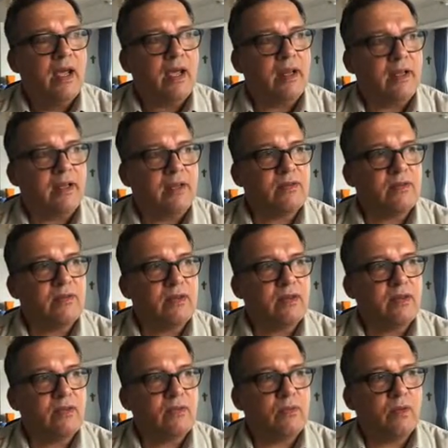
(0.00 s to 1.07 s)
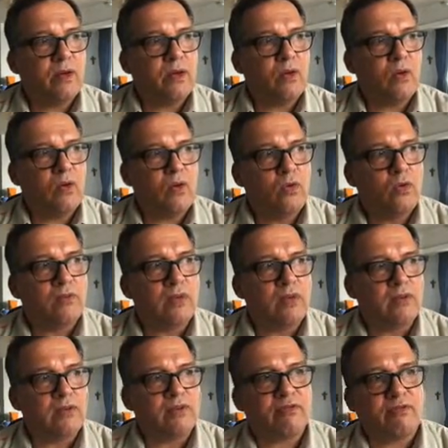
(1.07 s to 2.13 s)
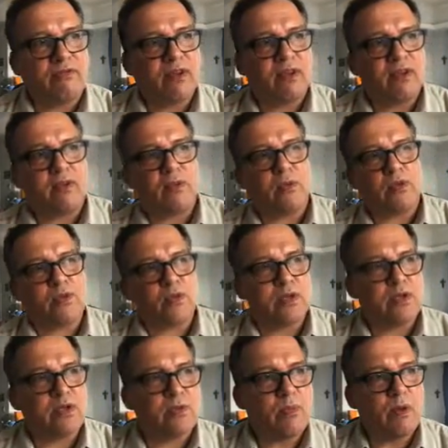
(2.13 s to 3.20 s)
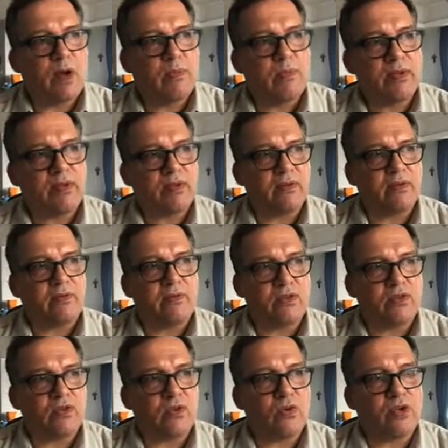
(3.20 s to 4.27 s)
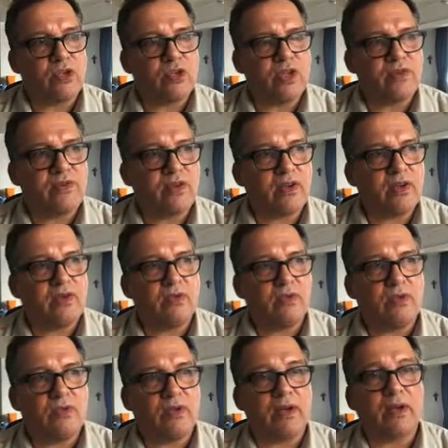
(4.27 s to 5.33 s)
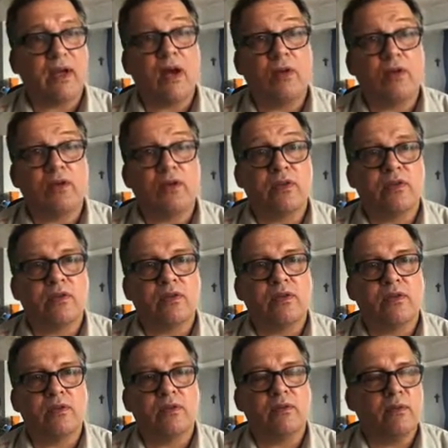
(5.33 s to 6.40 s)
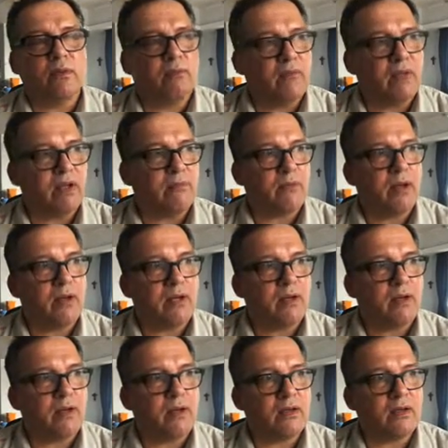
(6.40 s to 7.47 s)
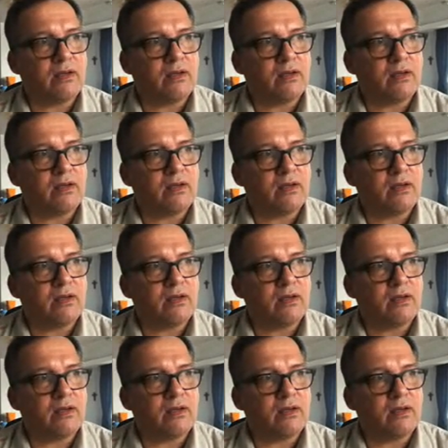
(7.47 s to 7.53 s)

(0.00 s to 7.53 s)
and then we were home, and Frederick was with his mom, but we saw each other and we went out, and he met Micah,